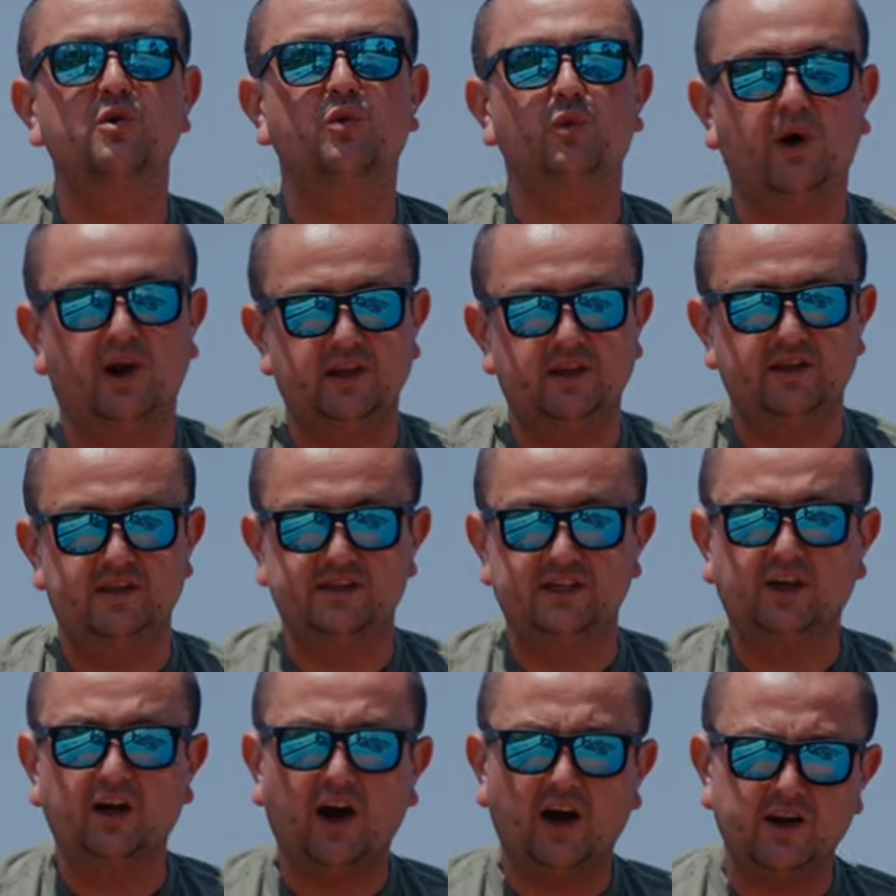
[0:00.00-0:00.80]
know why. There is
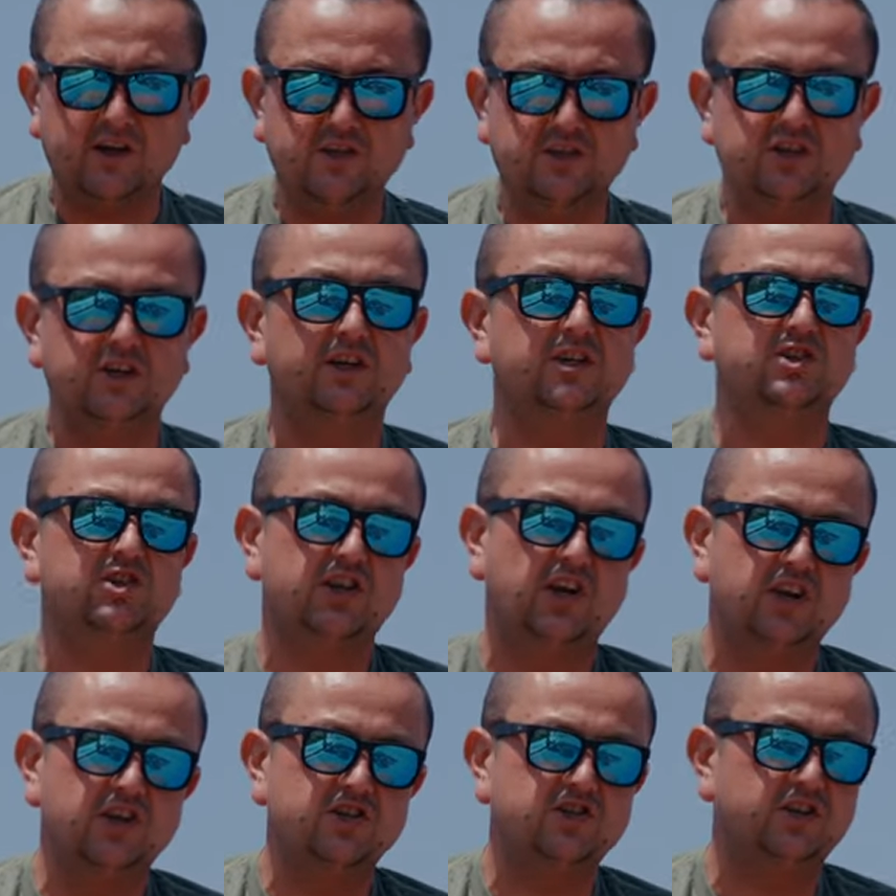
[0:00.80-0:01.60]
a currency
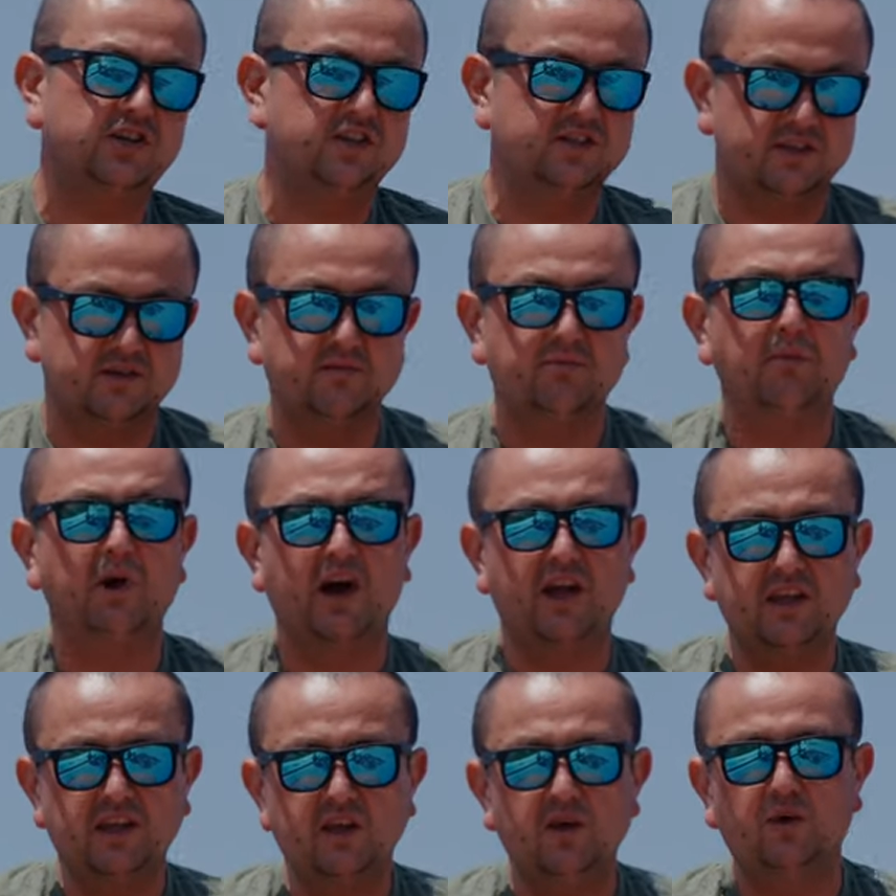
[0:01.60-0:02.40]
exchange, there is
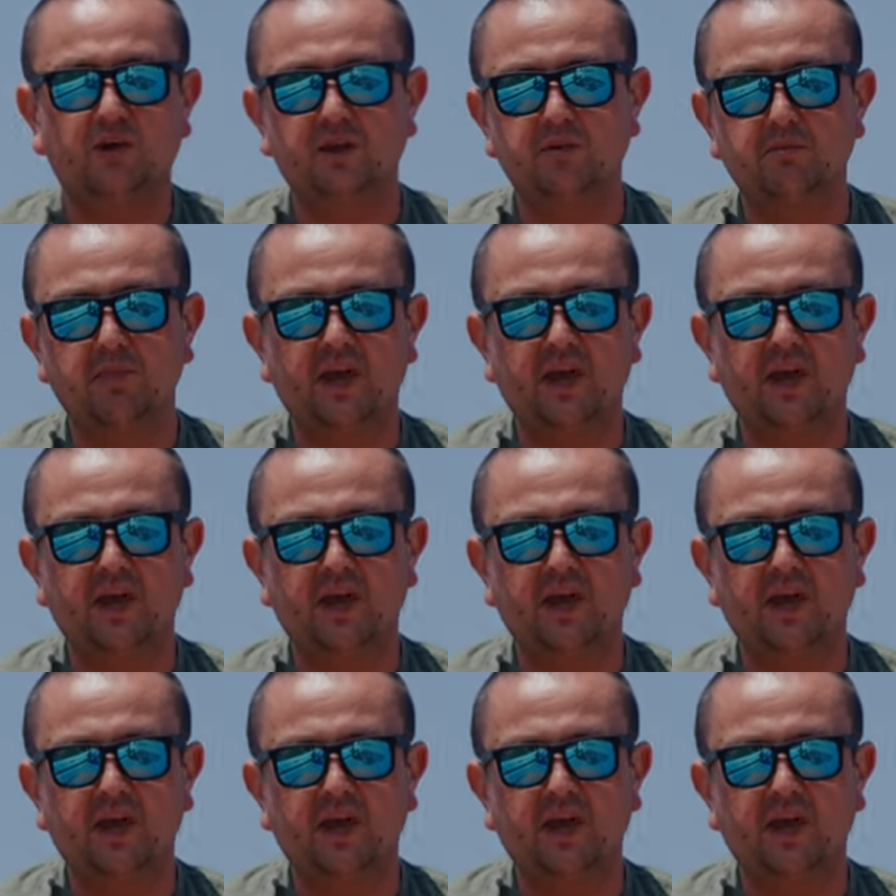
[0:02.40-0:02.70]
money you can